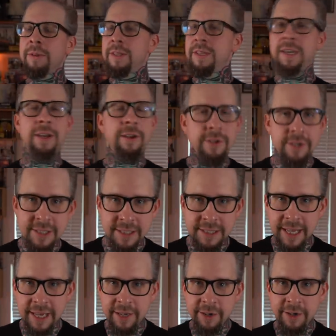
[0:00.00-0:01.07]
years
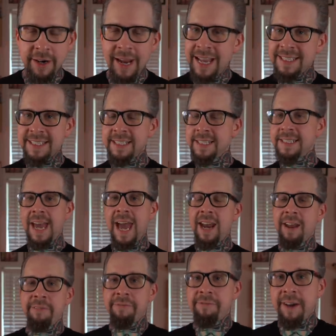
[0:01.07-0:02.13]
later, has the
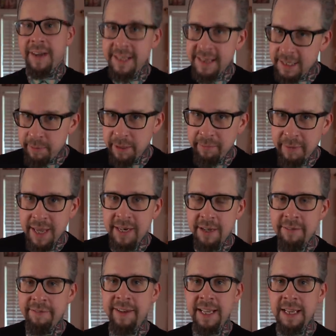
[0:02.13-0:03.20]
data finally been made
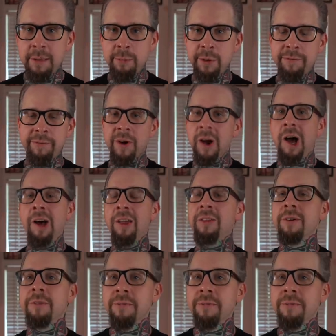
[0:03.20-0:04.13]
available for other